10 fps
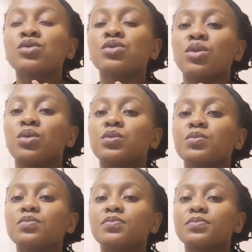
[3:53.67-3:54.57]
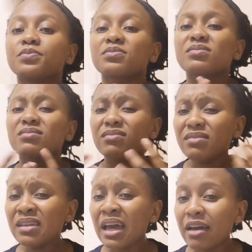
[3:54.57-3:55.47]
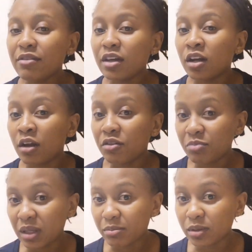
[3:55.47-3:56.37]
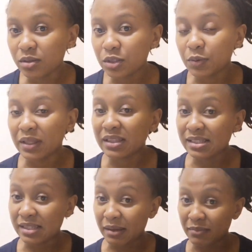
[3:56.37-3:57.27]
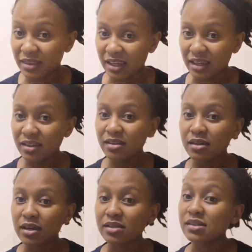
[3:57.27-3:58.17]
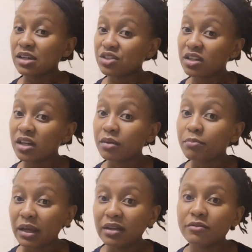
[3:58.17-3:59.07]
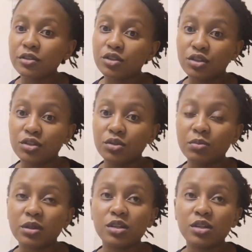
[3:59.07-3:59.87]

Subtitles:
So having a lot of people doing the same thing is actually a benefit to you,